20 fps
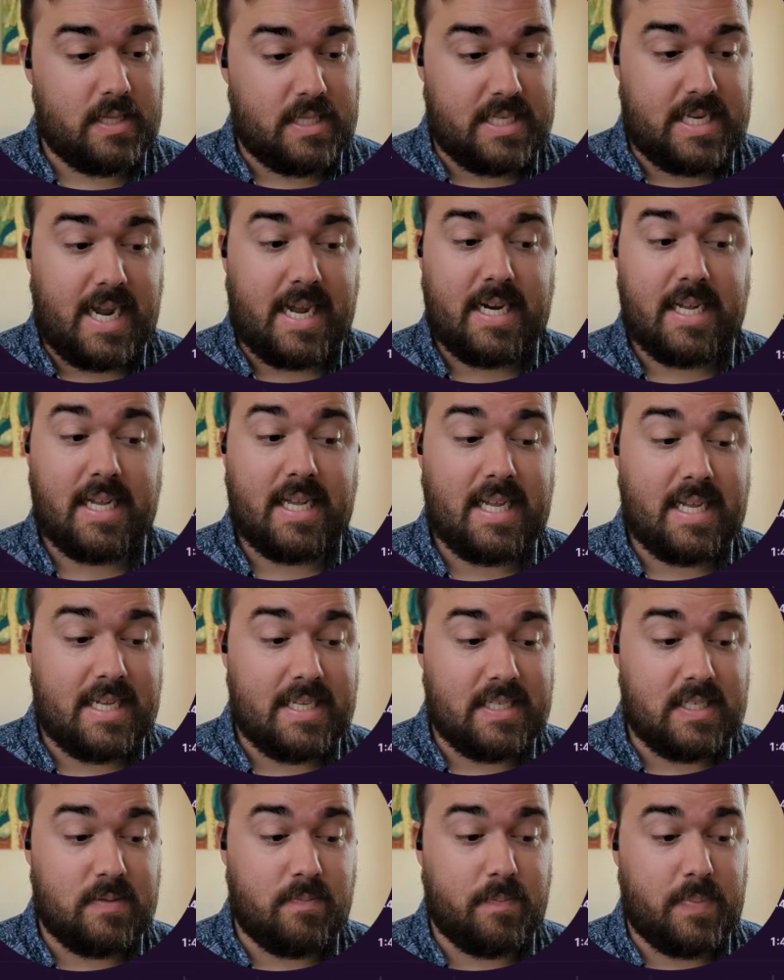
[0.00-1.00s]
data
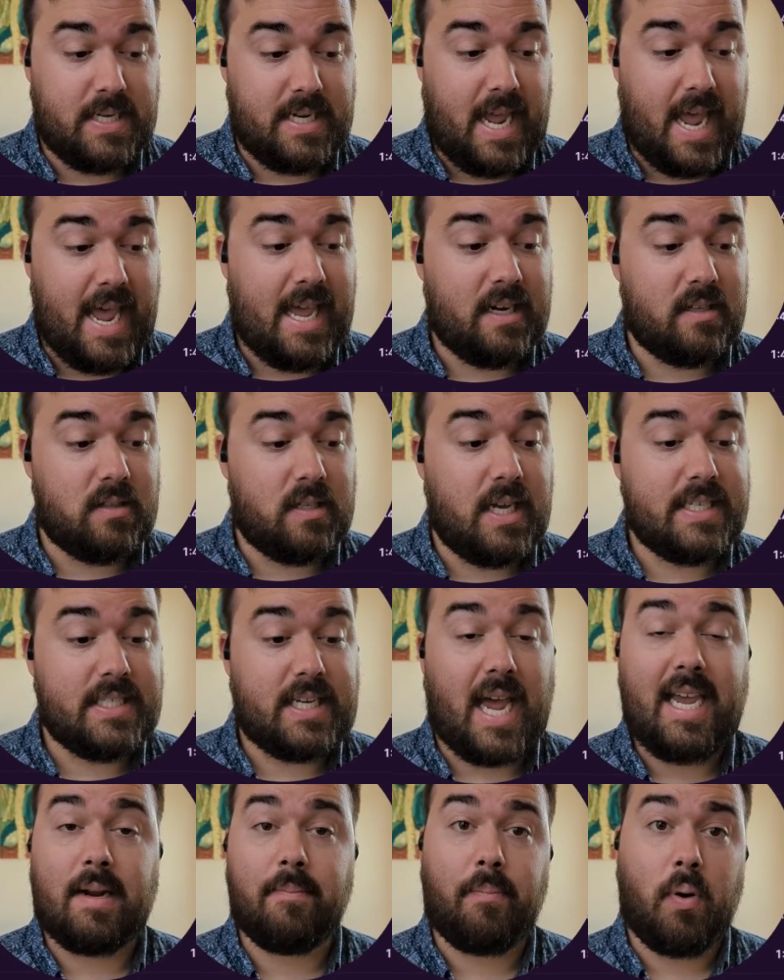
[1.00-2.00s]
is being analyzed.
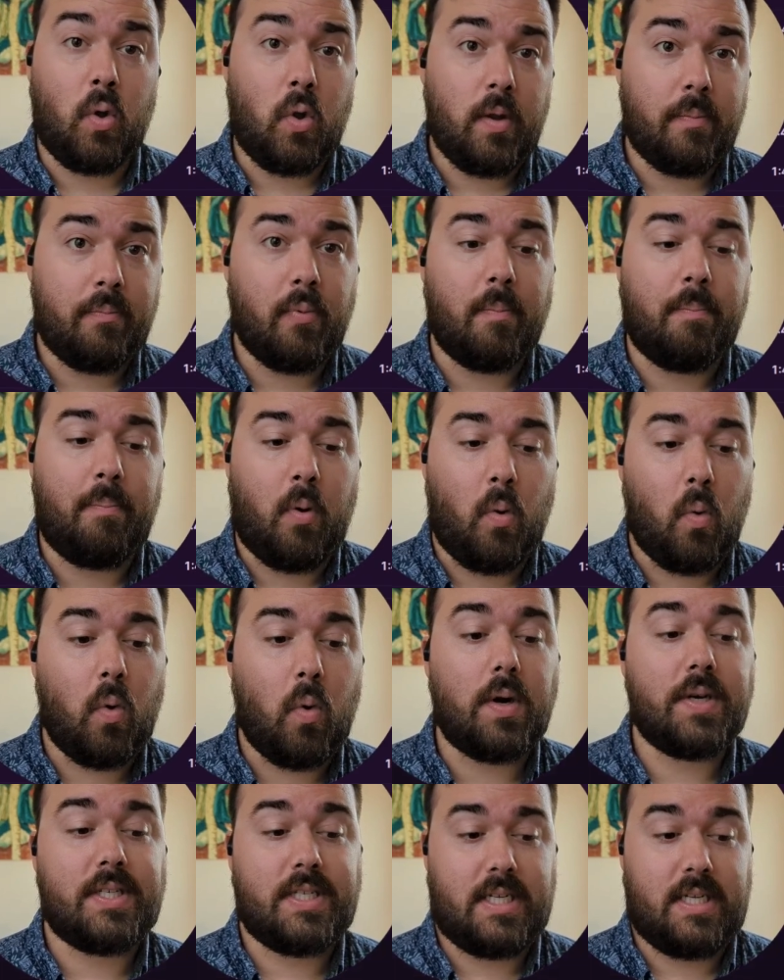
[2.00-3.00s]
I can pull up
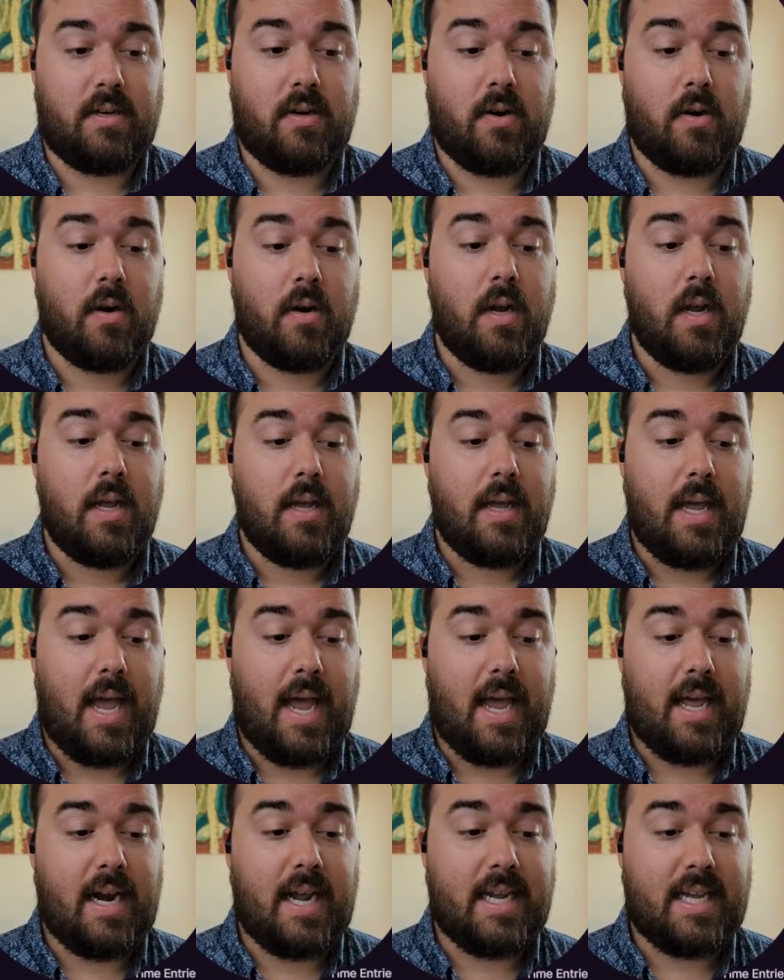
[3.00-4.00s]
reports here,
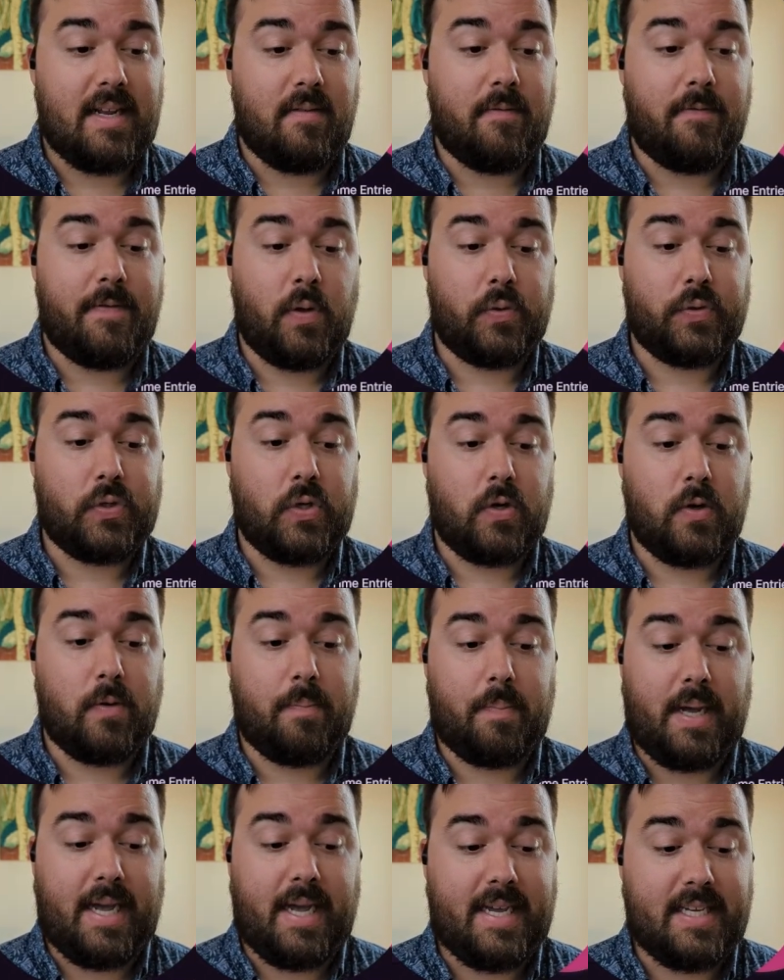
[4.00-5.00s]
and I can filter
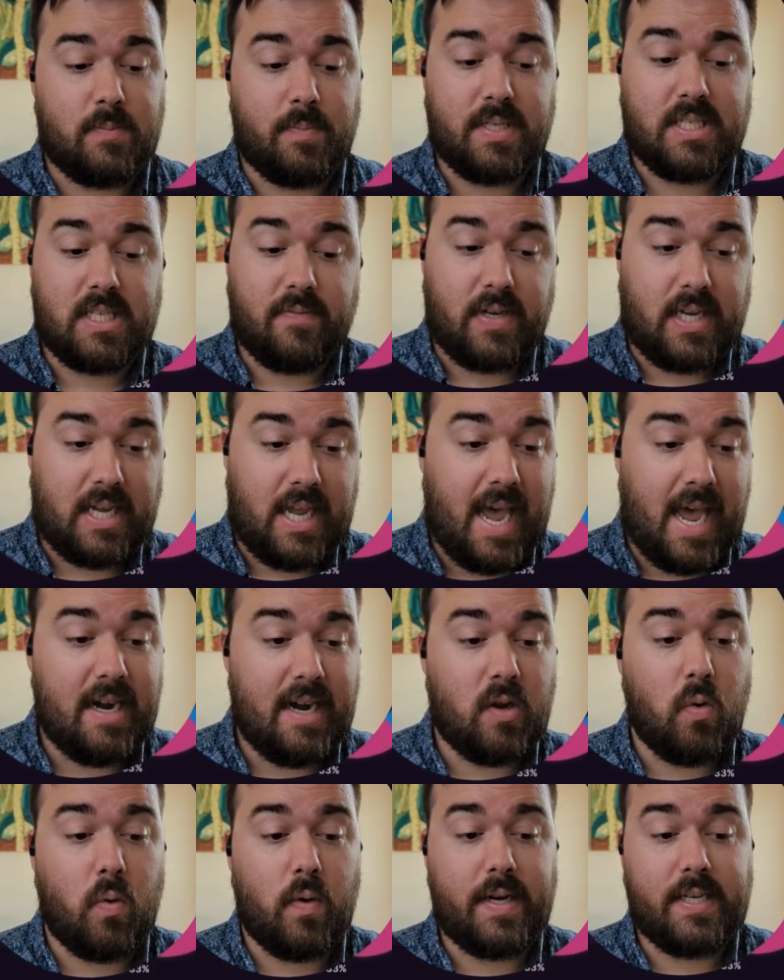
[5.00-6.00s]
by specific
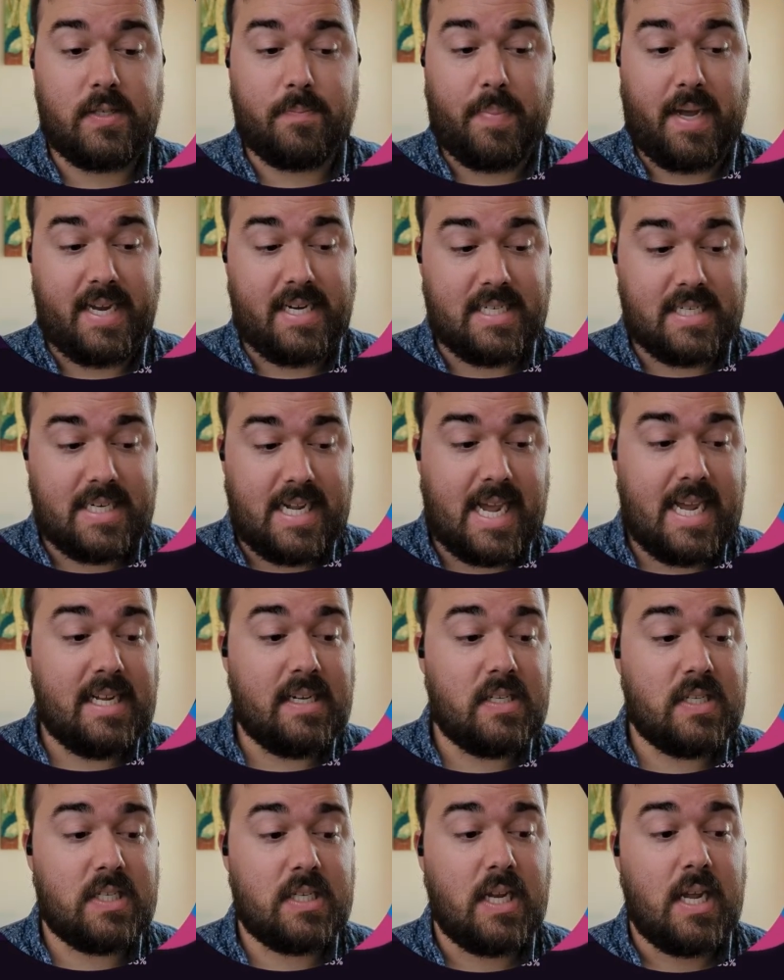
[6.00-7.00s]
categories, by
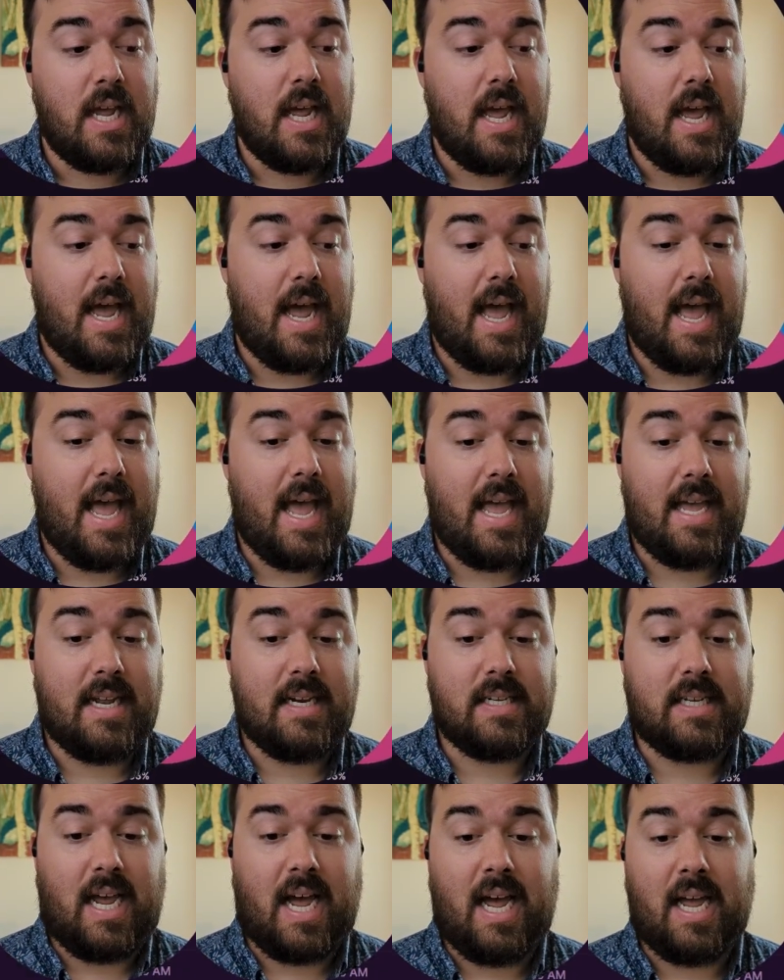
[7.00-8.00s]
dates,
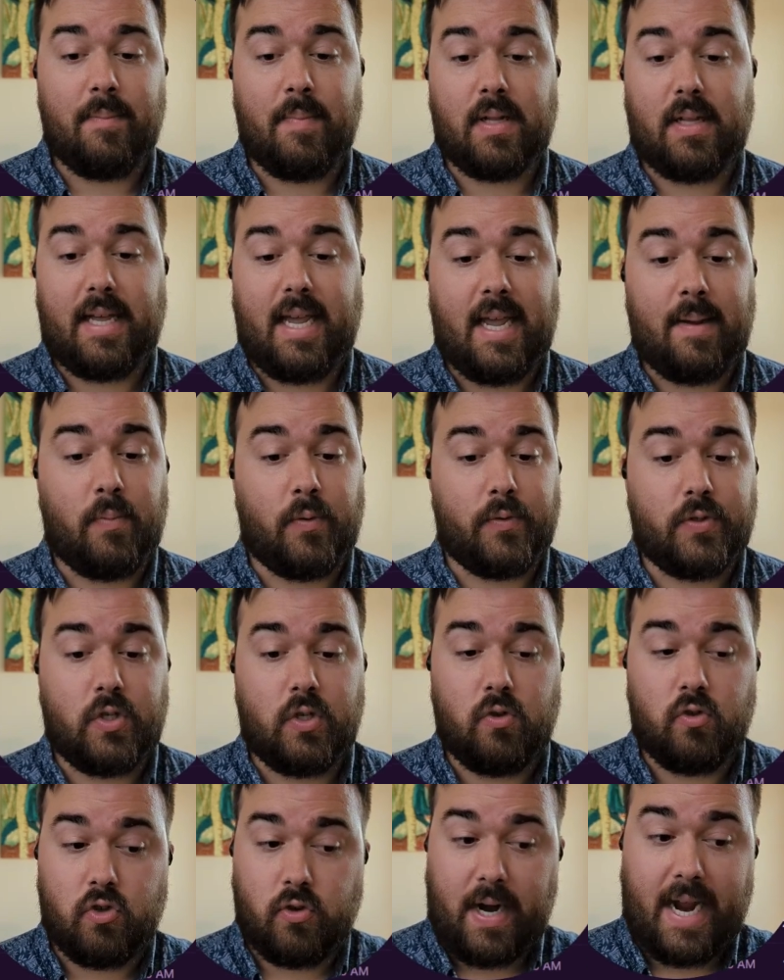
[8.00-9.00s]
and I'm able
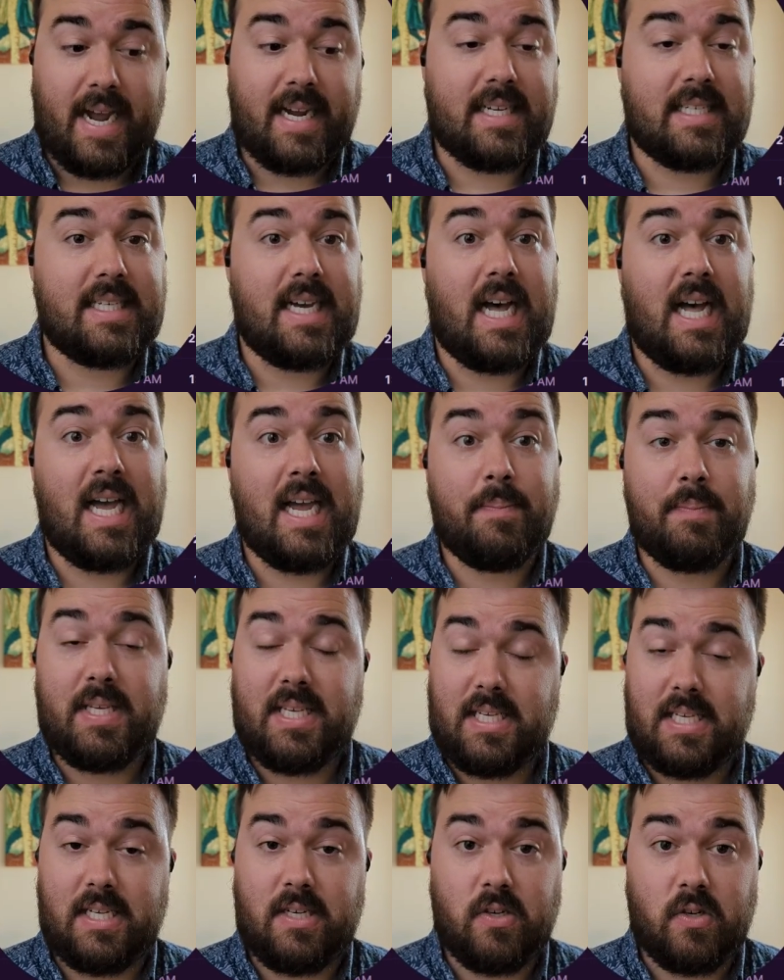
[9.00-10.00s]
to track time
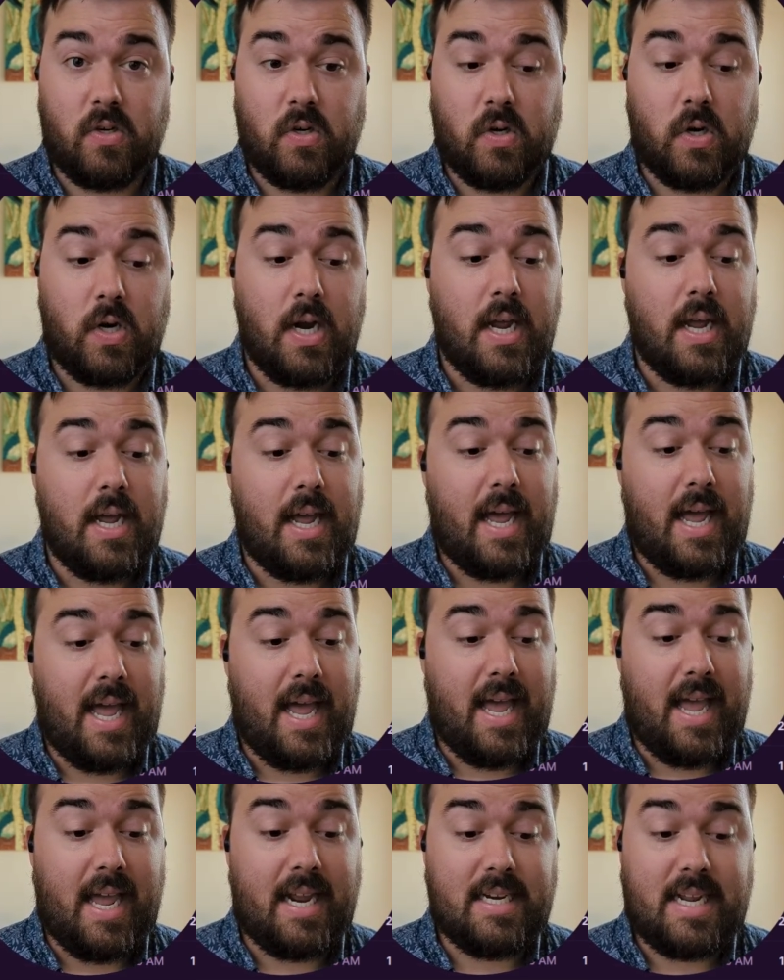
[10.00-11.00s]
here
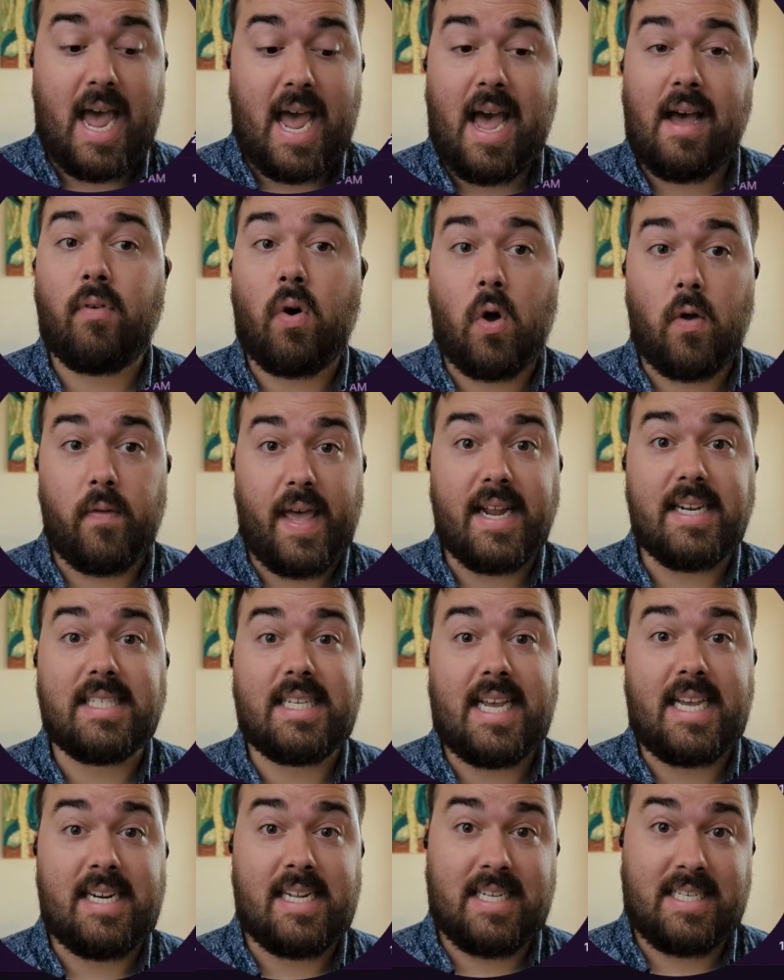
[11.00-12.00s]
and have all that
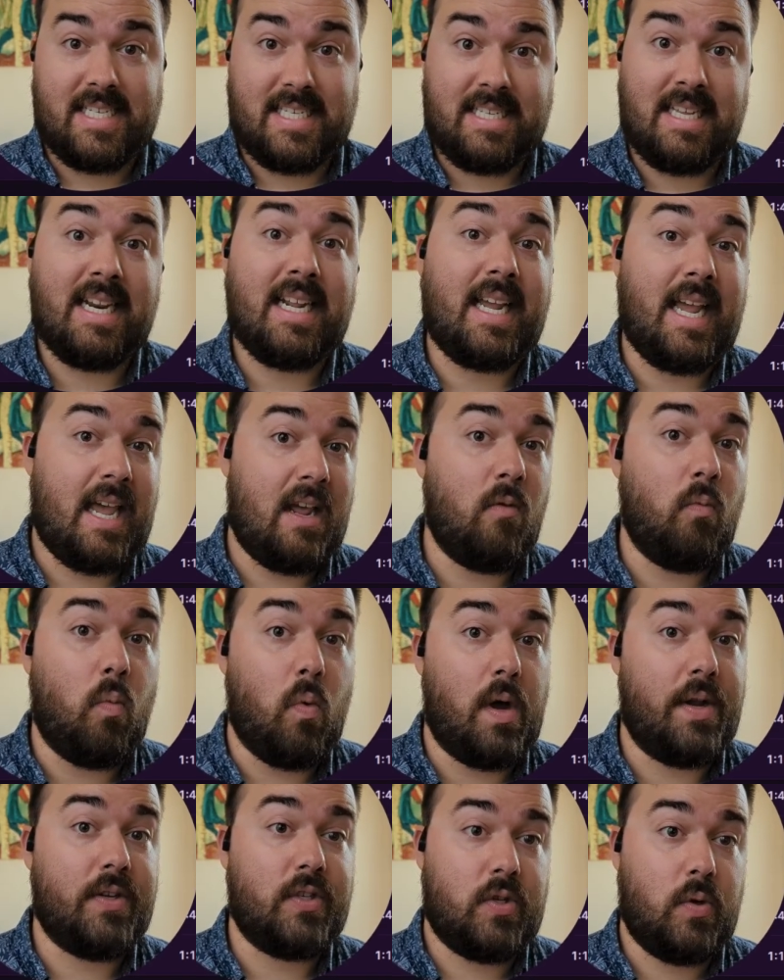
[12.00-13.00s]
data sitting
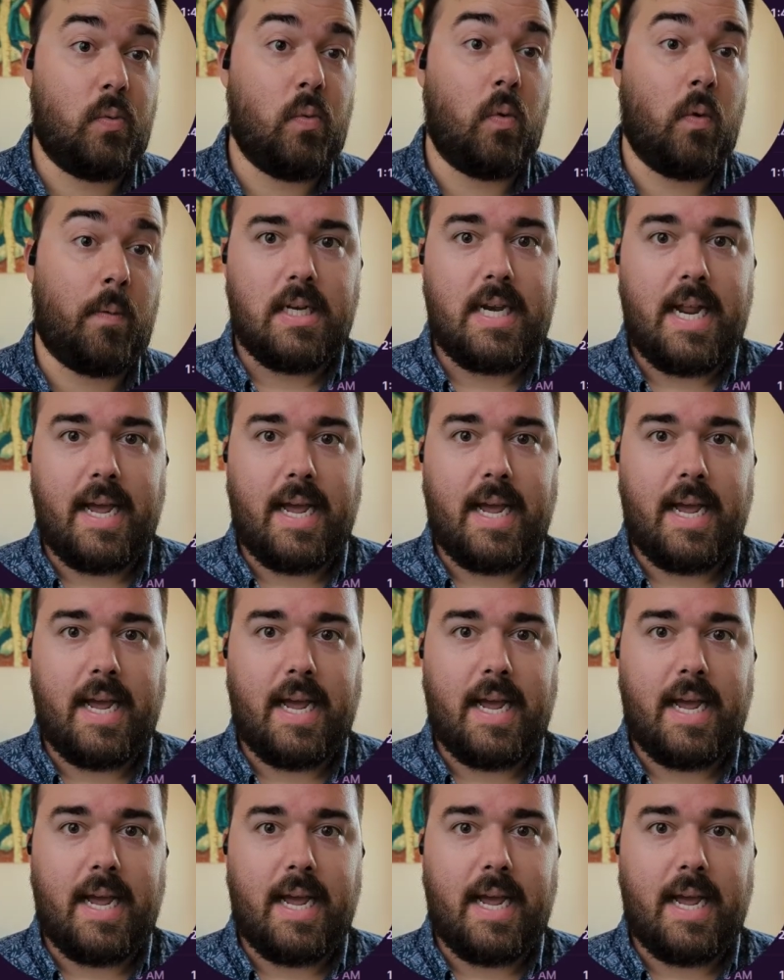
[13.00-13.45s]
in one tool.